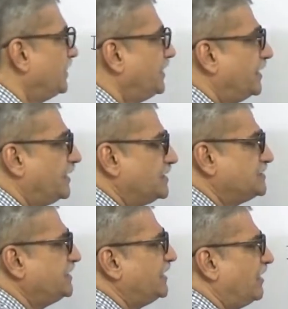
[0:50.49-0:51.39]
It is
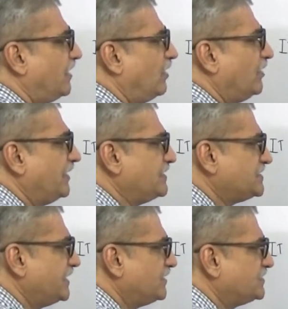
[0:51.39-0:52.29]
the, or I'll
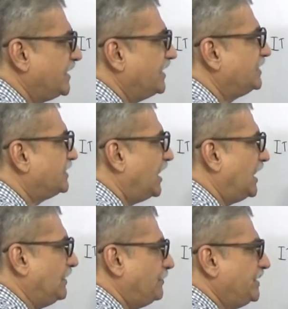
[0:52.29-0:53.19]
say it is the
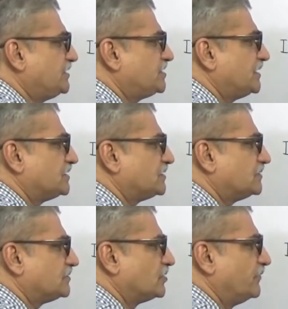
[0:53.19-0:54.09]
enthalpy change.
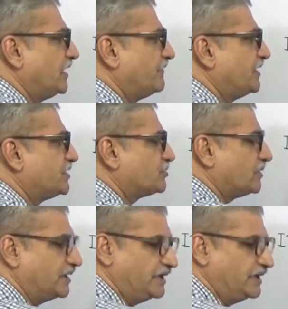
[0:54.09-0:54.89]
So we are very sure.